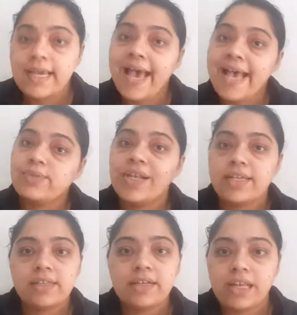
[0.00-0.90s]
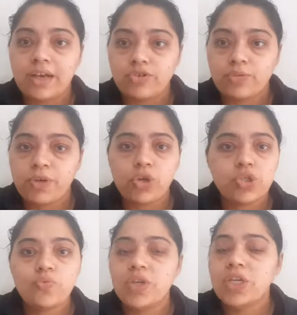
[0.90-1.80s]
as well as the gloves,
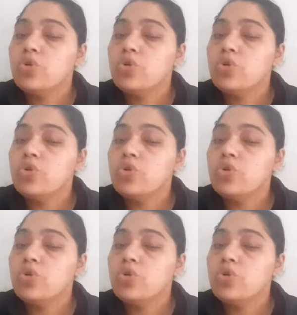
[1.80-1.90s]
because we